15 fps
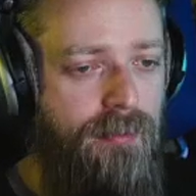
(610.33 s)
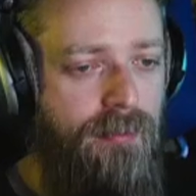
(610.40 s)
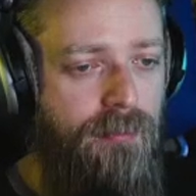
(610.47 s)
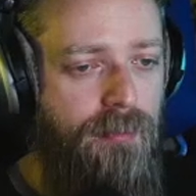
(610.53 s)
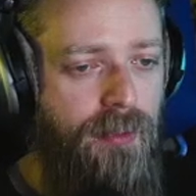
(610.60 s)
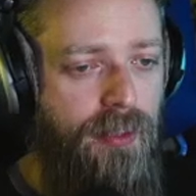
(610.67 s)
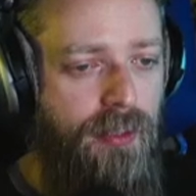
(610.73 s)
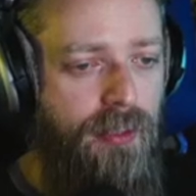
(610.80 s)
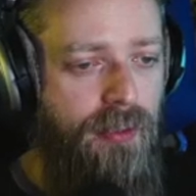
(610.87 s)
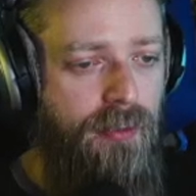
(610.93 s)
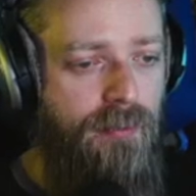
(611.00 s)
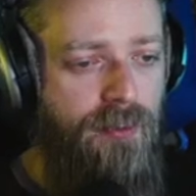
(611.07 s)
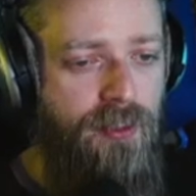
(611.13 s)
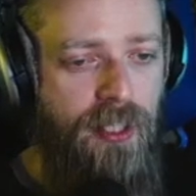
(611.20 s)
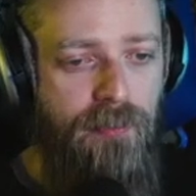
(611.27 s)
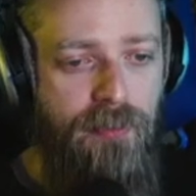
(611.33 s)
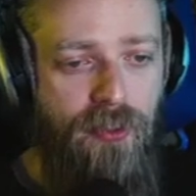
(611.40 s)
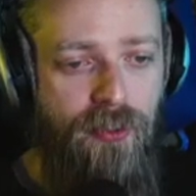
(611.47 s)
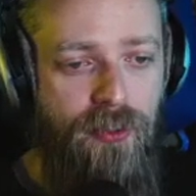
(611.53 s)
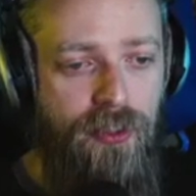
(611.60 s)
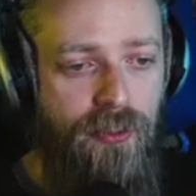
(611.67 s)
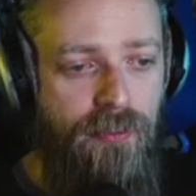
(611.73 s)
But it seems
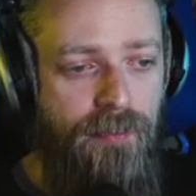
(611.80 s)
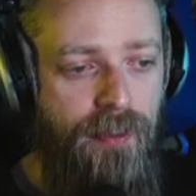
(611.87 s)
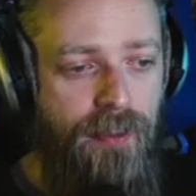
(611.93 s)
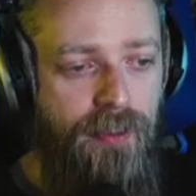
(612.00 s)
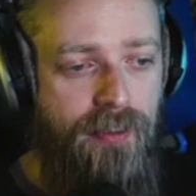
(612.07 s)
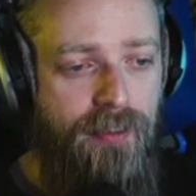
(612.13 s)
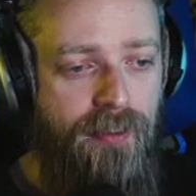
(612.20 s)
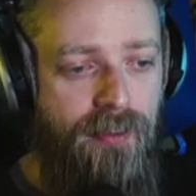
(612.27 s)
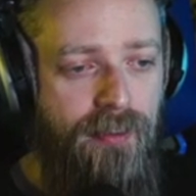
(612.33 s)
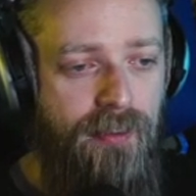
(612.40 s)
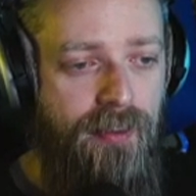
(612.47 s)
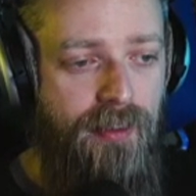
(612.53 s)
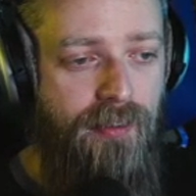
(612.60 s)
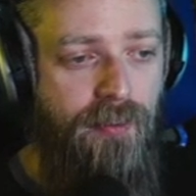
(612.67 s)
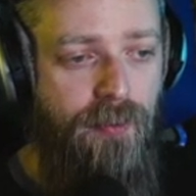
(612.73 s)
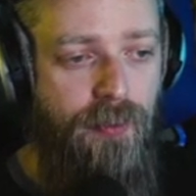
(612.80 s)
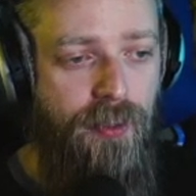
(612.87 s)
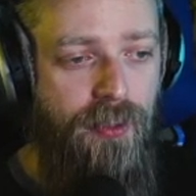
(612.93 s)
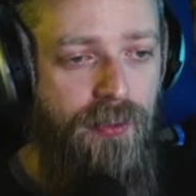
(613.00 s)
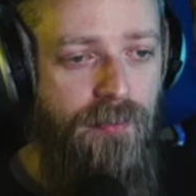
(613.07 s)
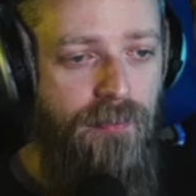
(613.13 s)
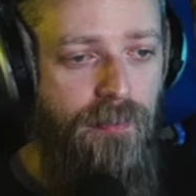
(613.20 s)
good so far. If you want
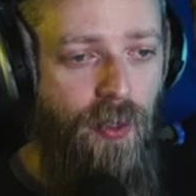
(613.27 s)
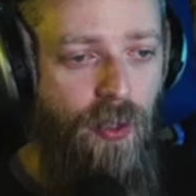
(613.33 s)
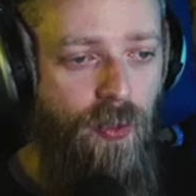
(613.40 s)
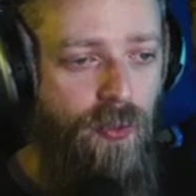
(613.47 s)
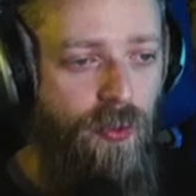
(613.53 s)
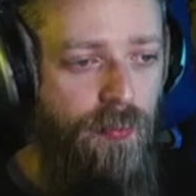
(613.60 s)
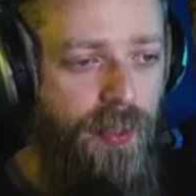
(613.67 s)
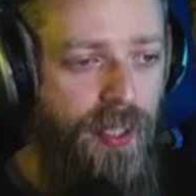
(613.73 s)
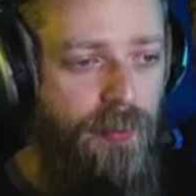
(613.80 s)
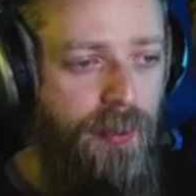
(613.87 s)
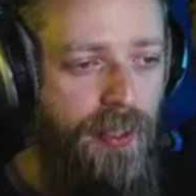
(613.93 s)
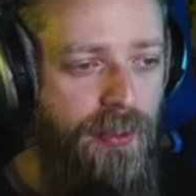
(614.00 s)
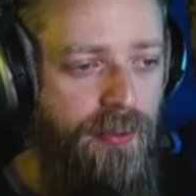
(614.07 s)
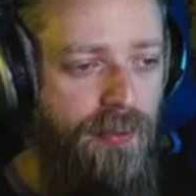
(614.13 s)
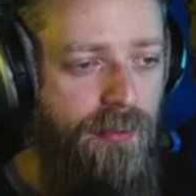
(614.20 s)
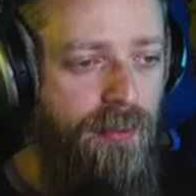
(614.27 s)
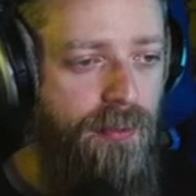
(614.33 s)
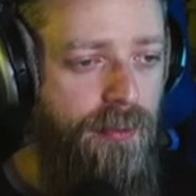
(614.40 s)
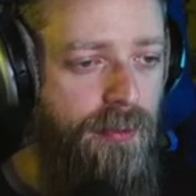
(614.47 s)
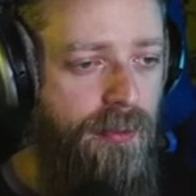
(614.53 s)
to hold the B button